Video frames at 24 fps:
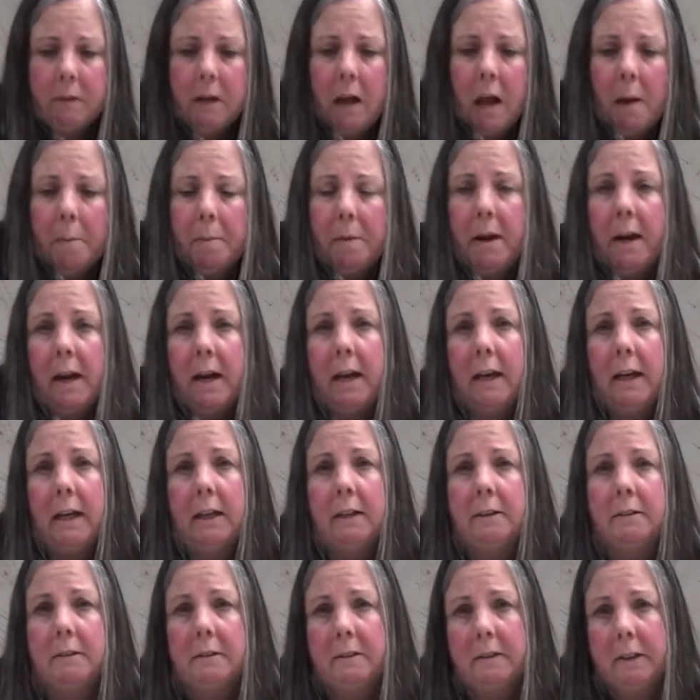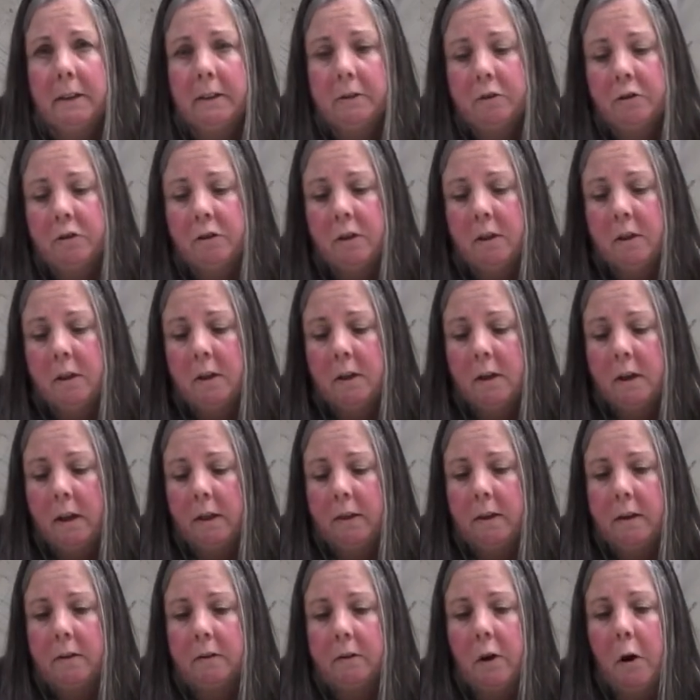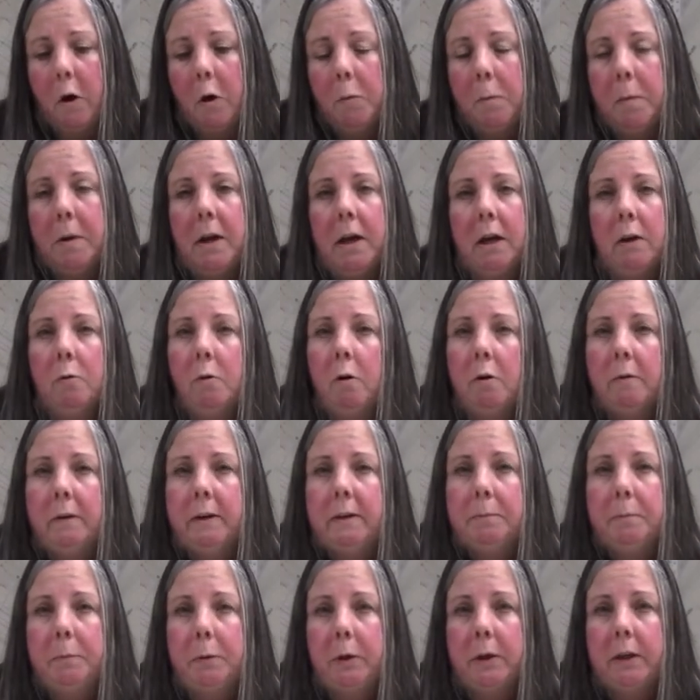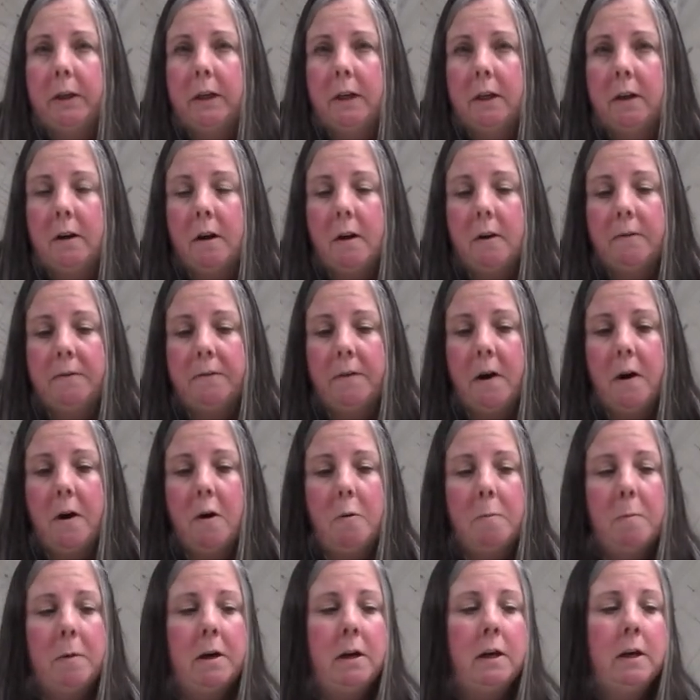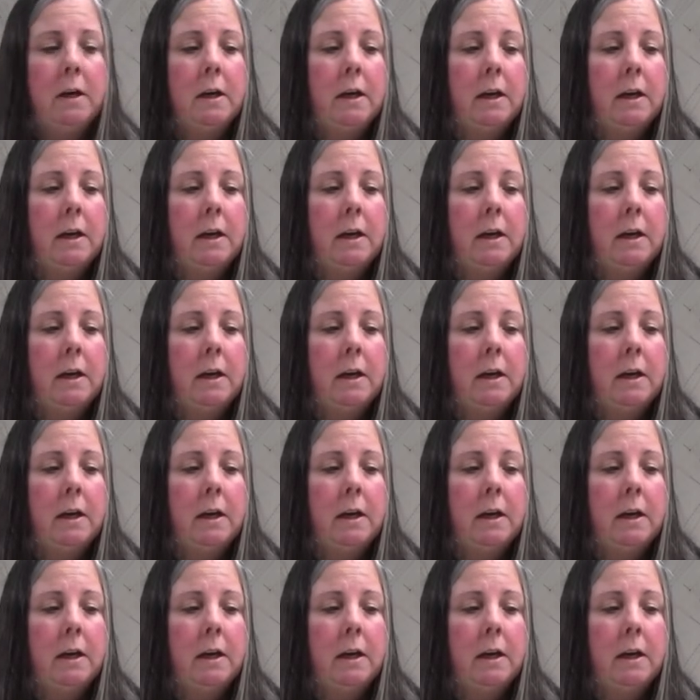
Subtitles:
I'm going to hand stitch this opening where we put in our foam,